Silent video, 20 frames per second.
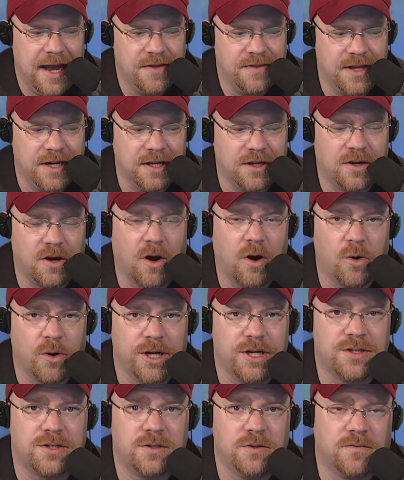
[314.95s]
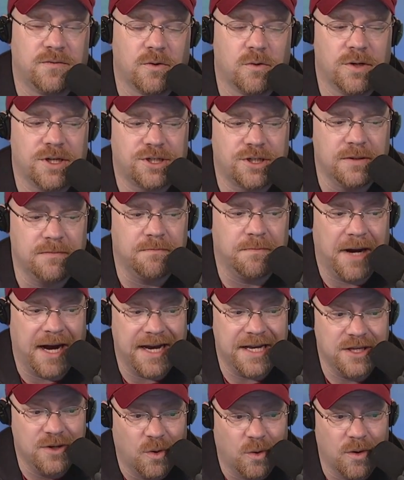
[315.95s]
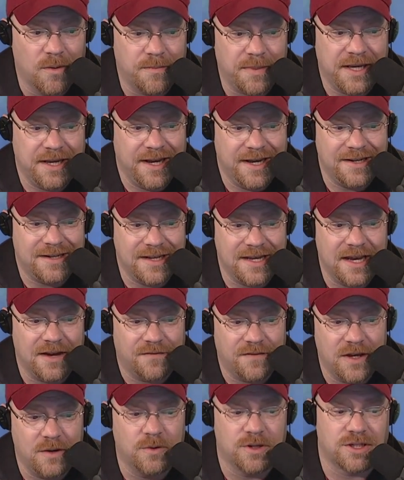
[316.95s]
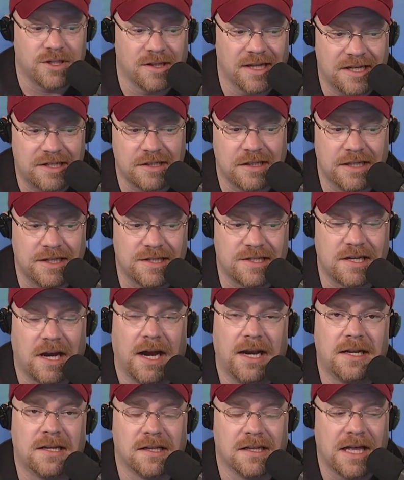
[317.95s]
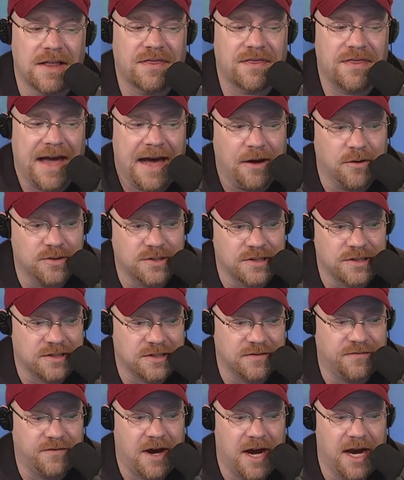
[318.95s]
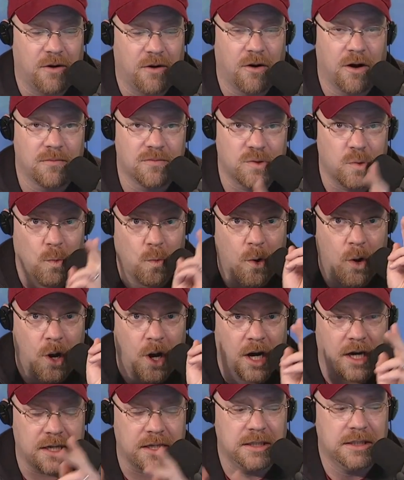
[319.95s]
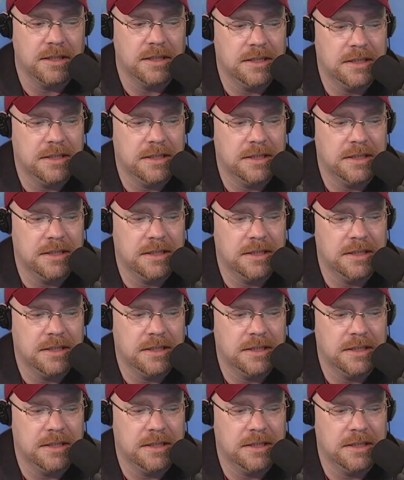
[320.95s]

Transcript: and then encouraged to fruition by your BATFE, which allegedly decided to let thousands of firearms walk